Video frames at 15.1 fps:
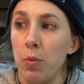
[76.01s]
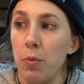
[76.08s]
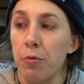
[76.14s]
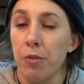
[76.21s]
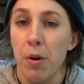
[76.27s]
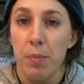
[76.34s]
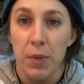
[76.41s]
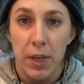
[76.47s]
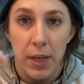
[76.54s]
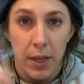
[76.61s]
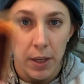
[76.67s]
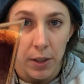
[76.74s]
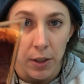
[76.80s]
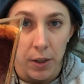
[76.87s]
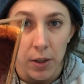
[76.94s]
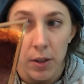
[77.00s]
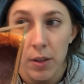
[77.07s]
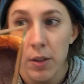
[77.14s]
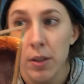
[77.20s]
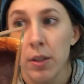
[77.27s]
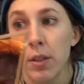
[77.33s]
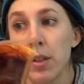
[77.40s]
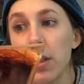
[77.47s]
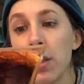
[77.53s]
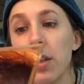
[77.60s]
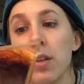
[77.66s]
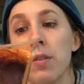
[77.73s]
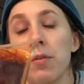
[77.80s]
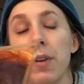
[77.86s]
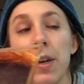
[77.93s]
from here,
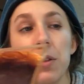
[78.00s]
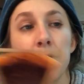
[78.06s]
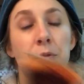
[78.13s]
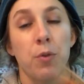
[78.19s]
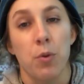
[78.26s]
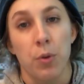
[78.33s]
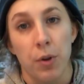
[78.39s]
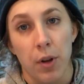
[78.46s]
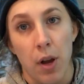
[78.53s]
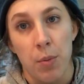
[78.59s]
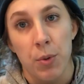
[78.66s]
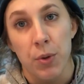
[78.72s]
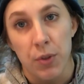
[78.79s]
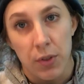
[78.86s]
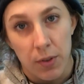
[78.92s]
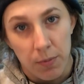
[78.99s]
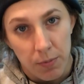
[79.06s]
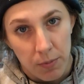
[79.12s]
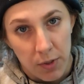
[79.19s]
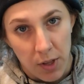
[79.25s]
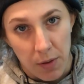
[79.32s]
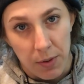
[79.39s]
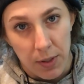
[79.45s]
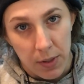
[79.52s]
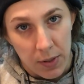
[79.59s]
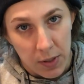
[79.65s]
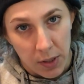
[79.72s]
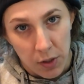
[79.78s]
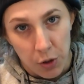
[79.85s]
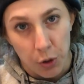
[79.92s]
fast forward almost
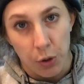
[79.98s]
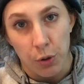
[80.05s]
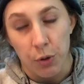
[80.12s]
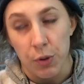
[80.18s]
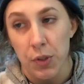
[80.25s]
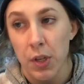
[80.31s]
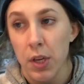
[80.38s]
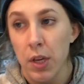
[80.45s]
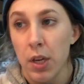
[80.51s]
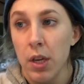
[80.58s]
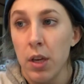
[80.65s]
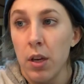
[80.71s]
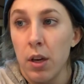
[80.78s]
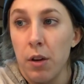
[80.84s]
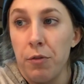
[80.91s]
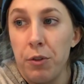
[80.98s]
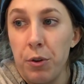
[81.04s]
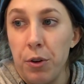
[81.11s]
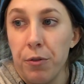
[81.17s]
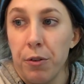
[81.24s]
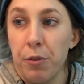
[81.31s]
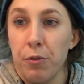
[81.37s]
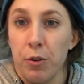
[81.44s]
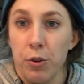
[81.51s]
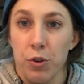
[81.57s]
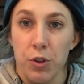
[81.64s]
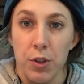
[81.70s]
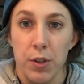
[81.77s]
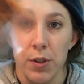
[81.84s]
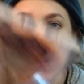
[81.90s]
6 years, a few different
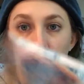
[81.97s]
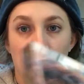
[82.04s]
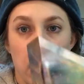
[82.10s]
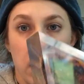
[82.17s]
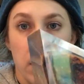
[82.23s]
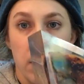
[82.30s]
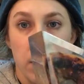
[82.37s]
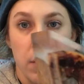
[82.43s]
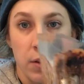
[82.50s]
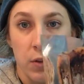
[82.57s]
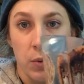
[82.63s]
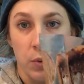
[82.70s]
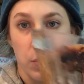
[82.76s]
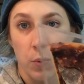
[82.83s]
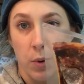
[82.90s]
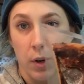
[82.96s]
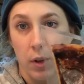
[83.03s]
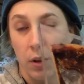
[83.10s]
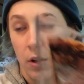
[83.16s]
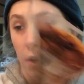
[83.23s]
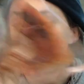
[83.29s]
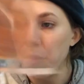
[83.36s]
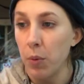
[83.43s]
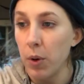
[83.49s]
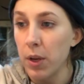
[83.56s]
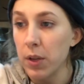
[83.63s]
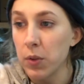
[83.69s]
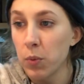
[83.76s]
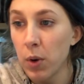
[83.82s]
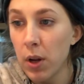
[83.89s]
versions. This was one along the
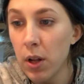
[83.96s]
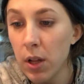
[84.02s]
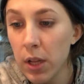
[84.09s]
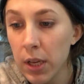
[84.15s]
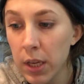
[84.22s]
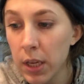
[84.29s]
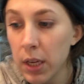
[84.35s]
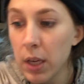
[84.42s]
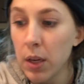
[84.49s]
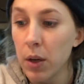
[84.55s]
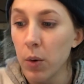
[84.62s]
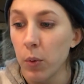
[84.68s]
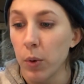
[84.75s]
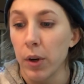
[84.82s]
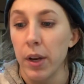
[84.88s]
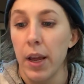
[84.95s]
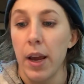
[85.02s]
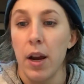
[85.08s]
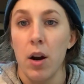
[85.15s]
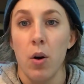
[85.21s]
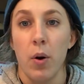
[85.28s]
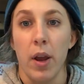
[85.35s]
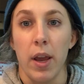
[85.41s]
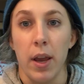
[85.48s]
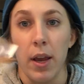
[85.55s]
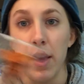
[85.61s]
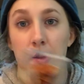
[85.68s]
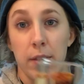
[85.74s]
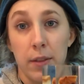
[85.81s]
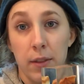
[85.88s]
way as well. We're now
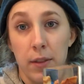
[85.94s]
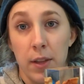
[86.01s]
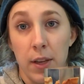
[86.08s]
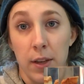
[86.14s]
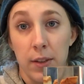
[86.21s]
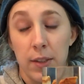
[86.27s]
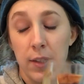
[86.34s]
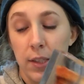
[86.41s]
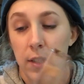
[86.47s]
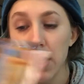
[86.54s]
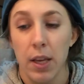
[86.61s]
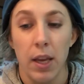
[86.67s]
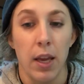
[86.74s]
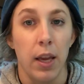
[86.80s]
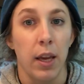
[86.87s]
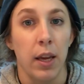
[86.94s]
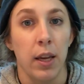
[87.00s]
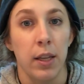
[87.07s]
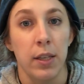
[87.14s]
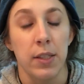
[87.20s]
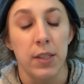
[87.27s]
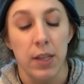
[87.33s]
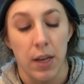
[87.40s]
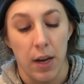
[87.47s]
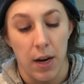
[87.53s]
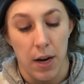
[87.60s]
at this. And